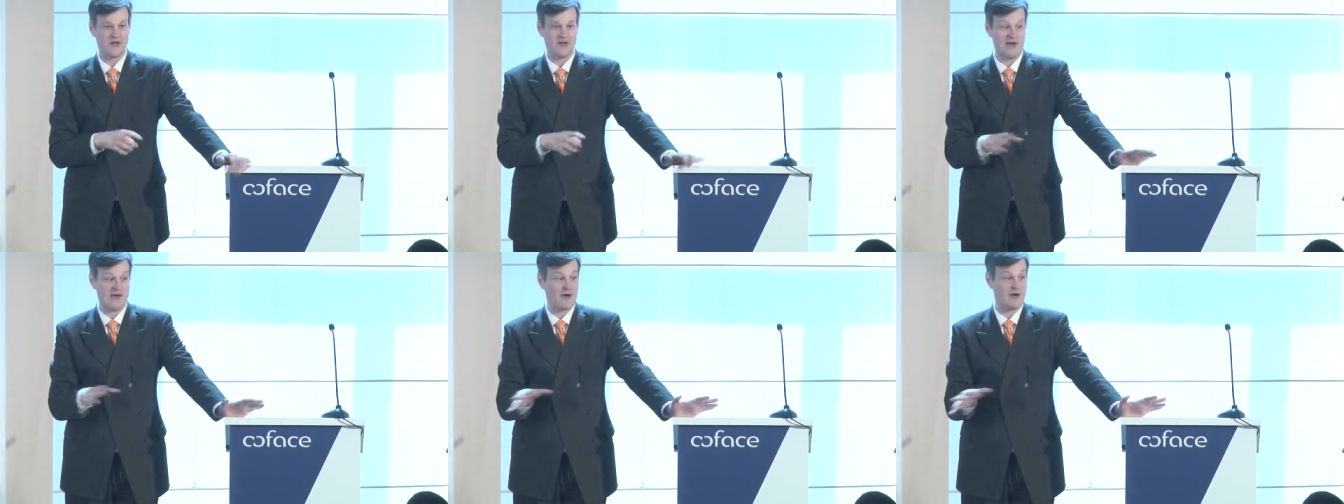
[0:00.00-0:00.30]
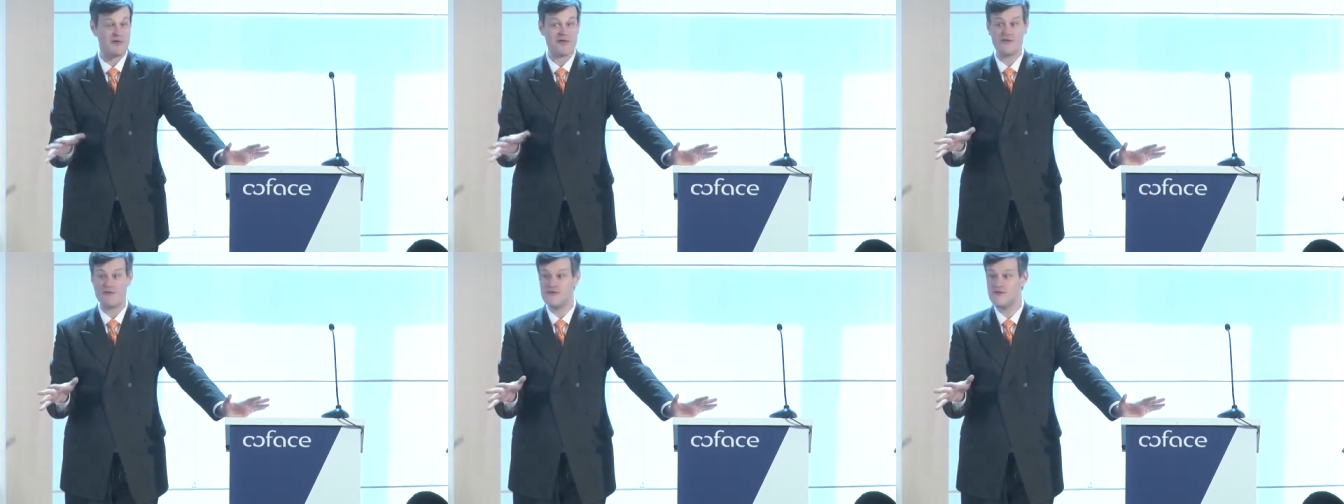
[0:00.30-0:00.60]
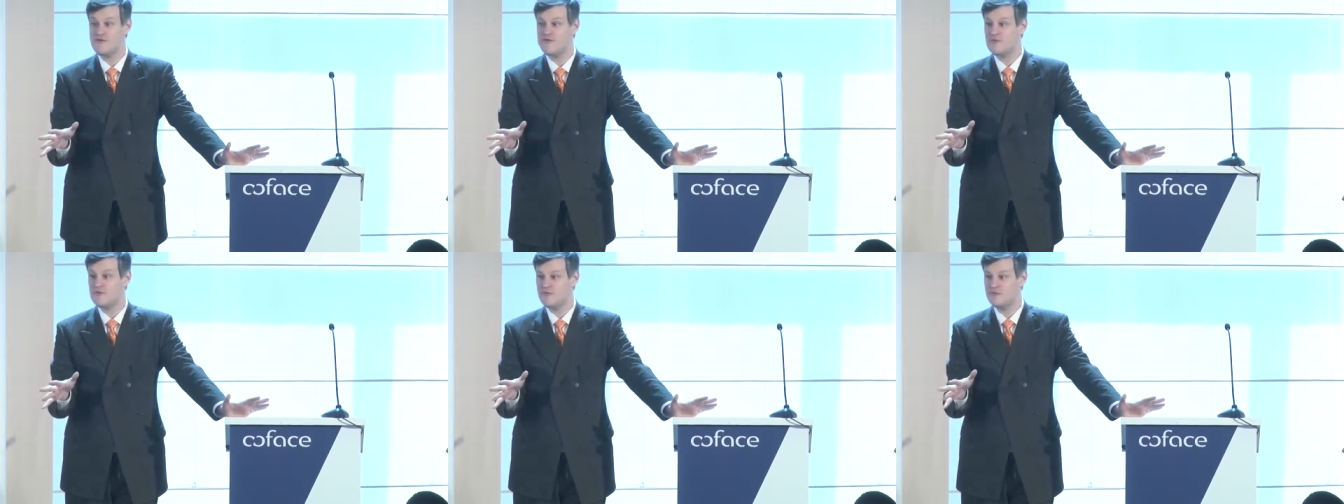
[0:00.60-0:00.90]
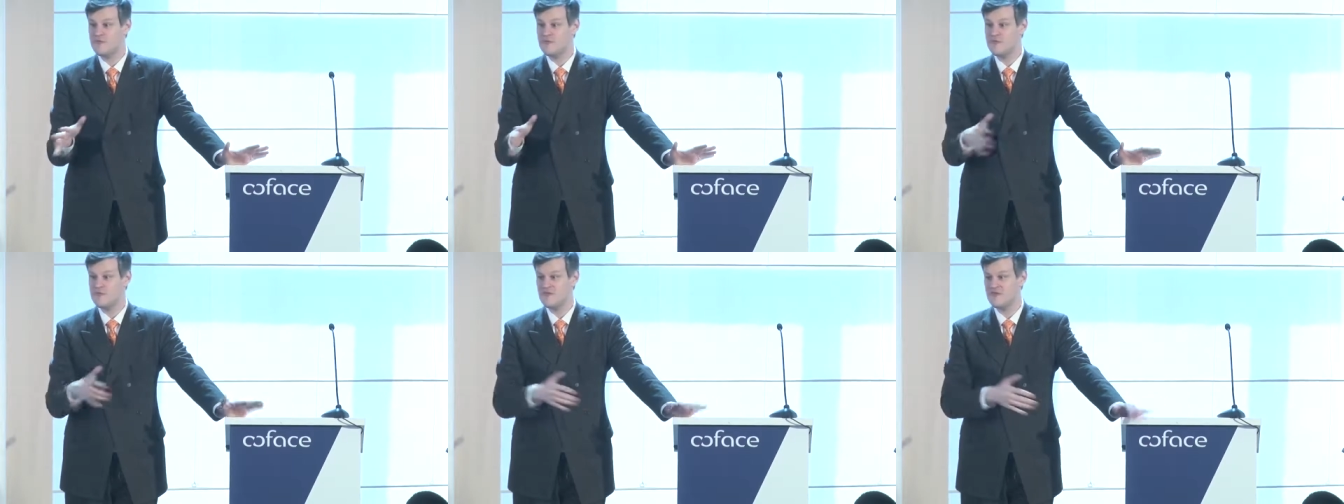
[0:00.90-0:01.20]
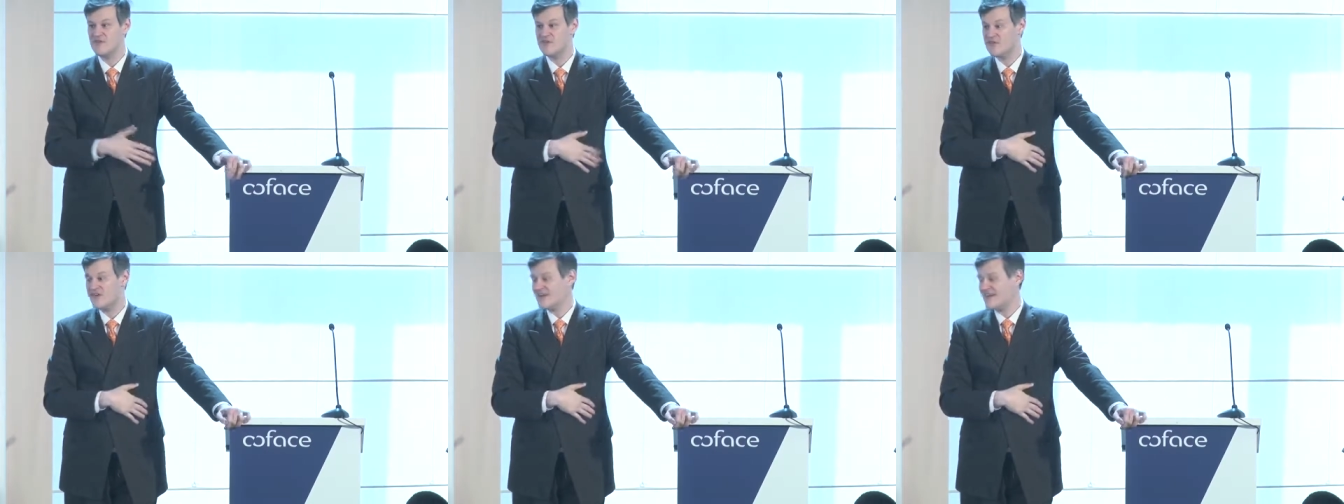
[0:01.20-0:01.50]
So I hope that was useful,
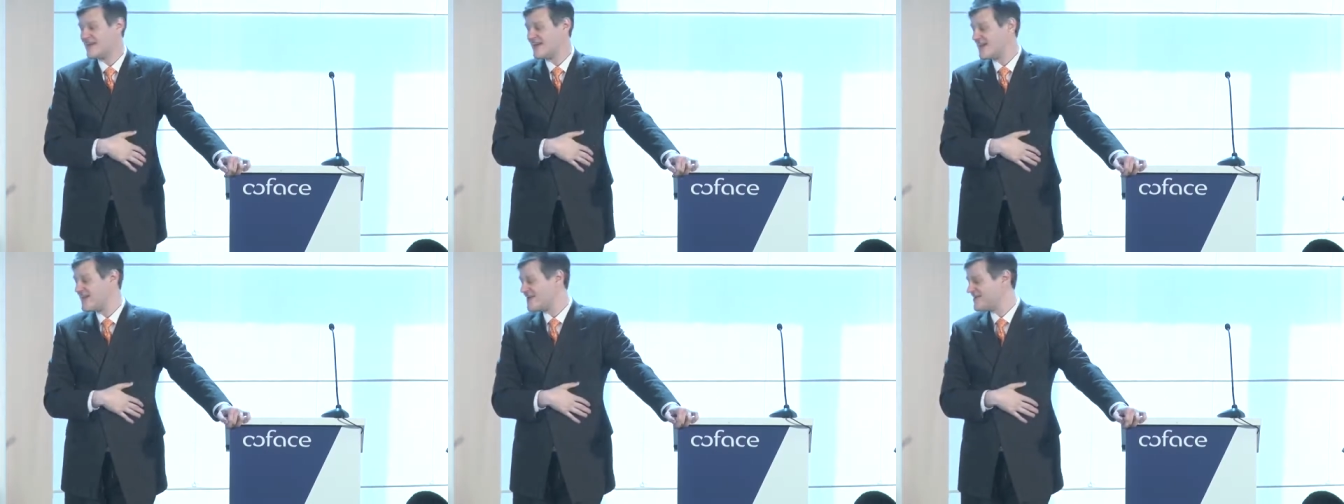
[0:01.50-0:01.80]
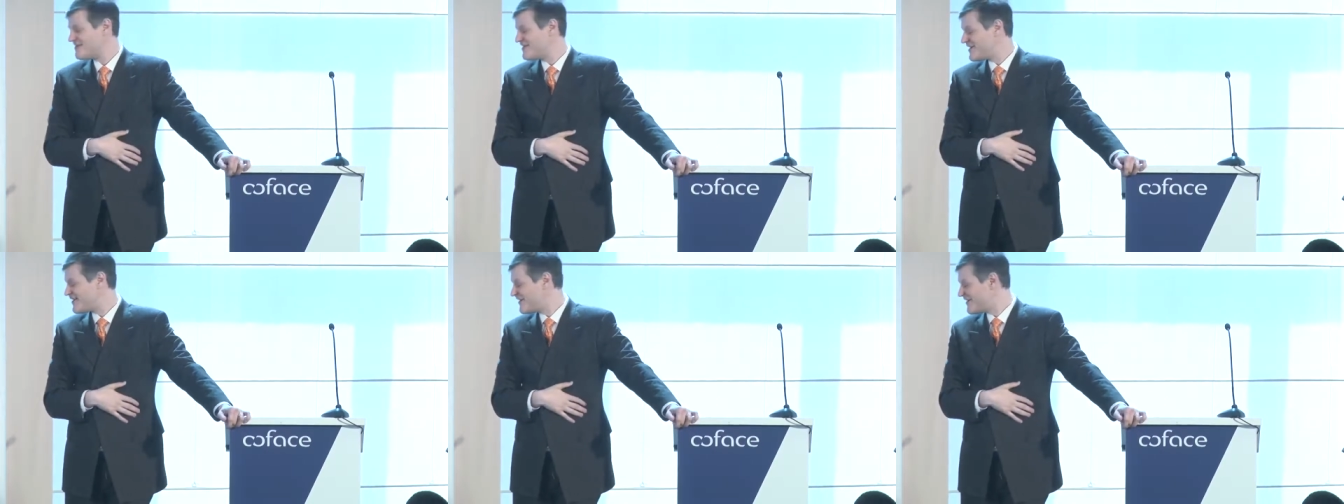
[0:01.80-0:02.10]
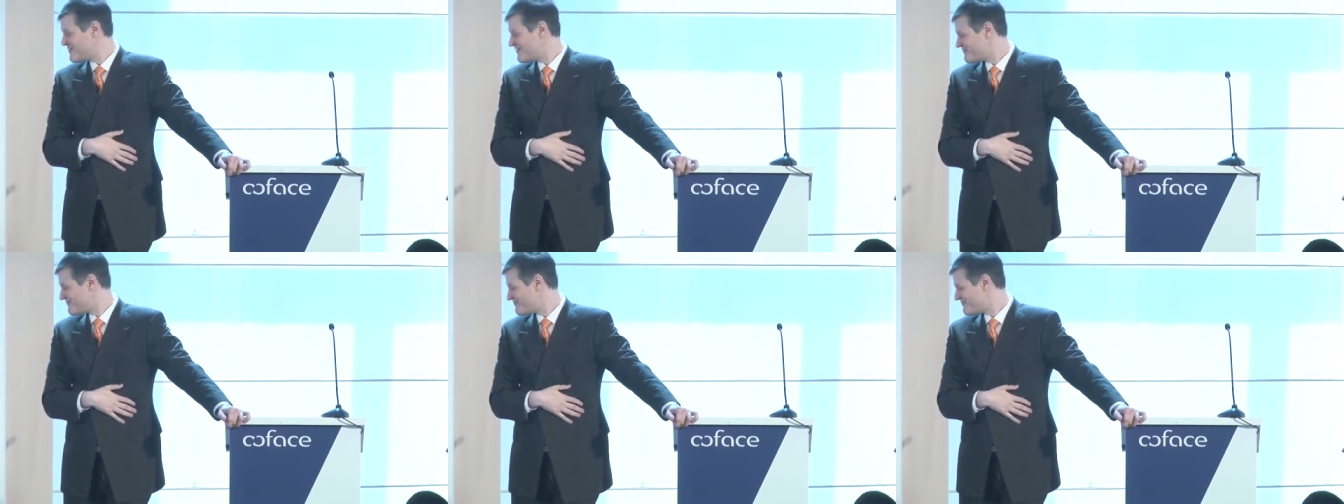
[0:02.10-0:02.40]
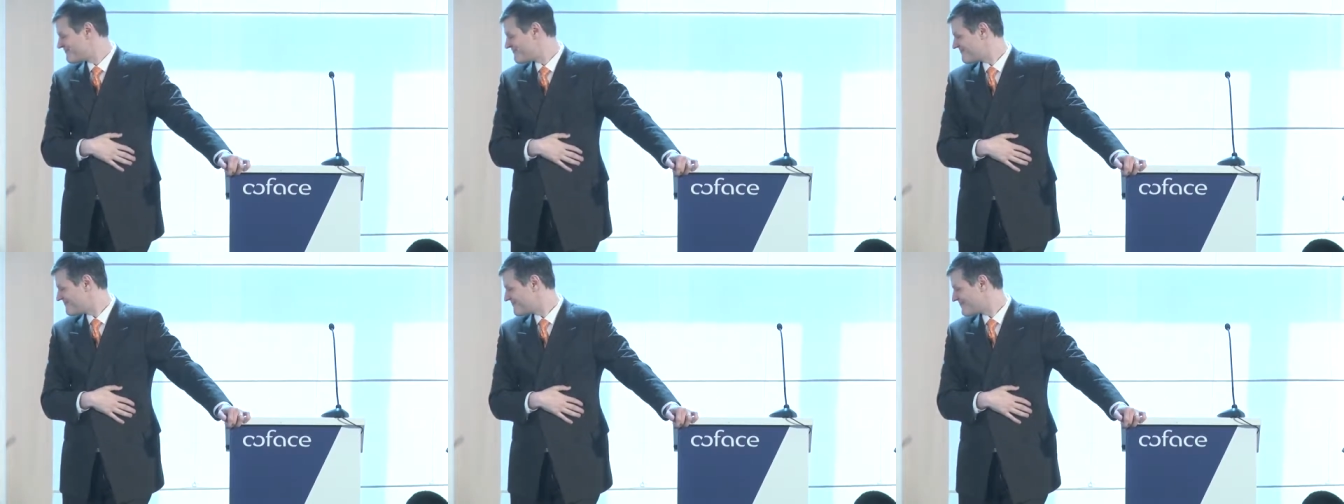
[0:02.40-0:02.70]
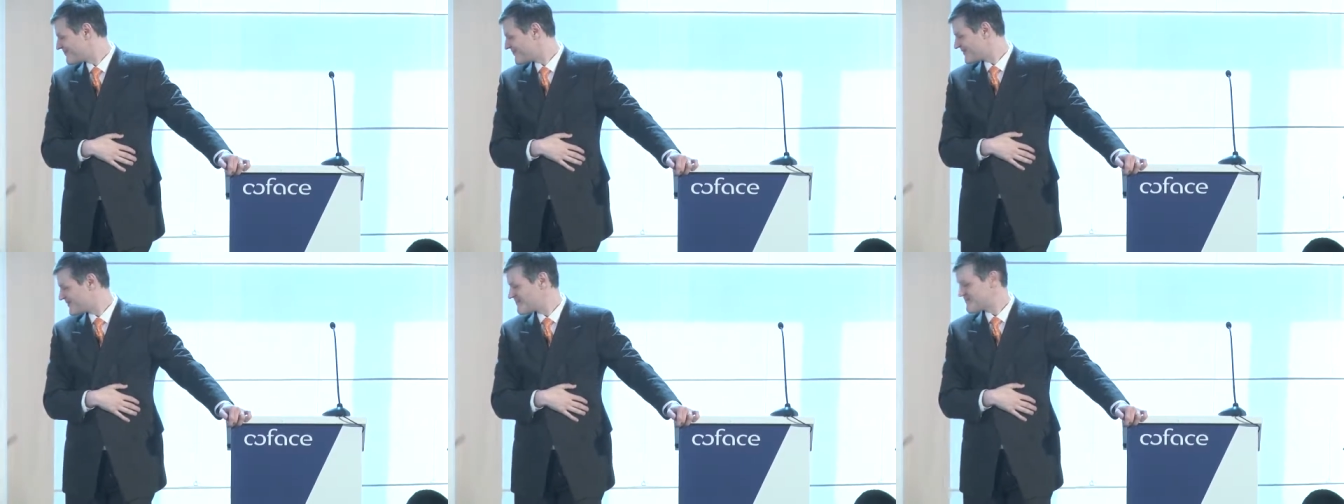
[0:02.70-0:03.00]
and there it is.
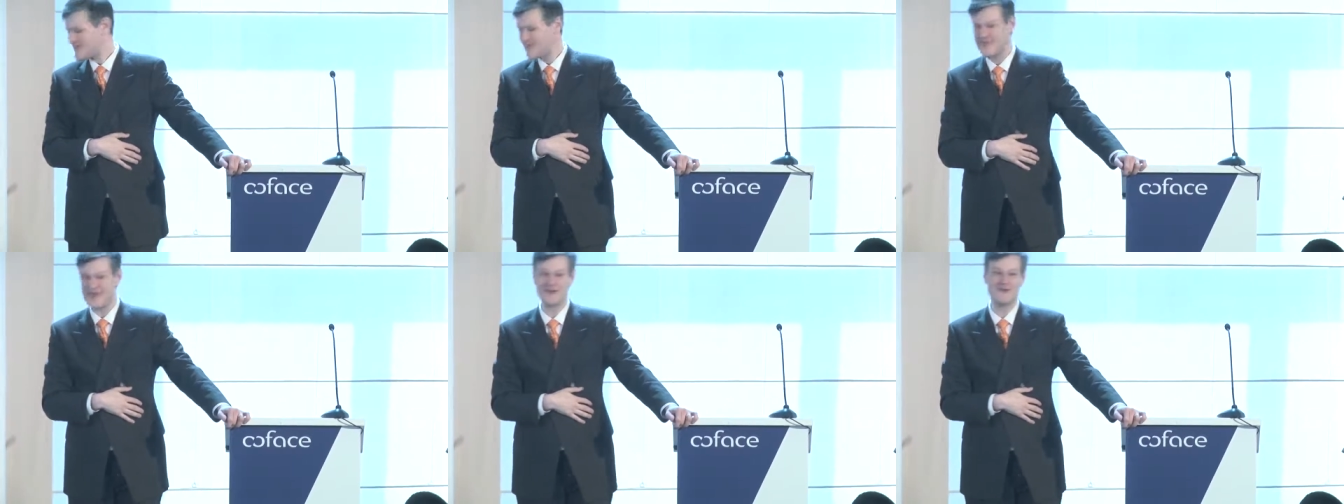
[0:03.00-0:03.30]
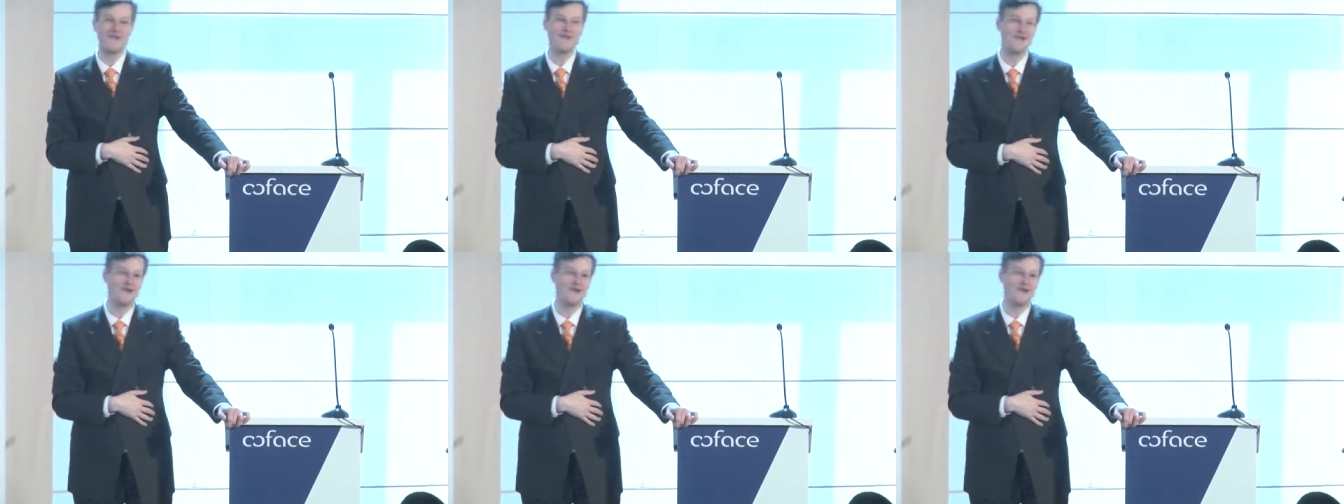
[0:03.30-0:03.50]
Thank you